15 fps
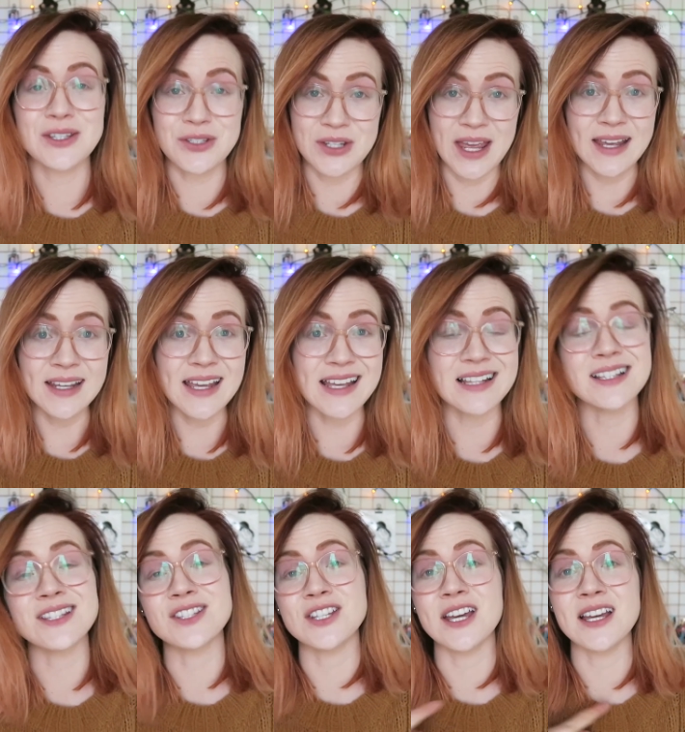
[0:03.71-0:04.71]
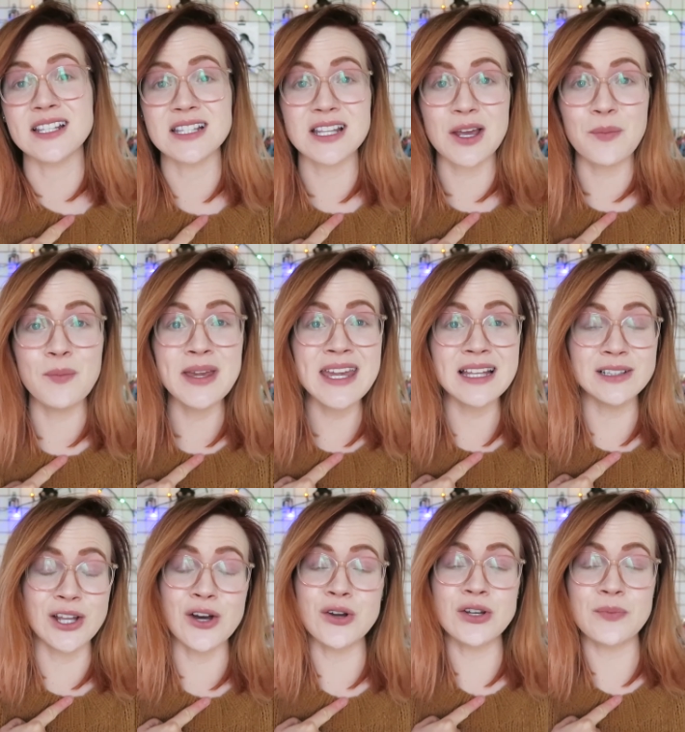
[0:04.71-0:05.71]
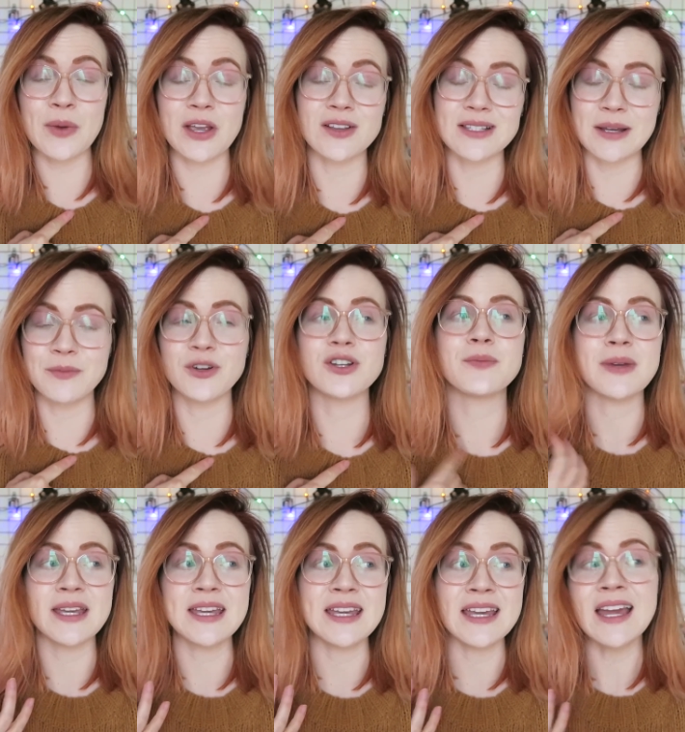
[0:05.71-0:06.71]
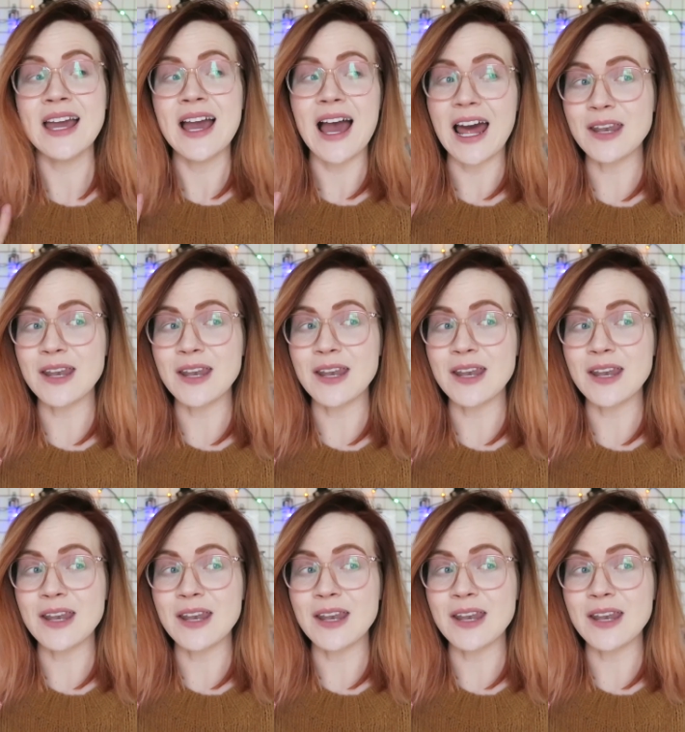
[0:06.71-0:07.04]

Today it's just me alone because I'm gonna be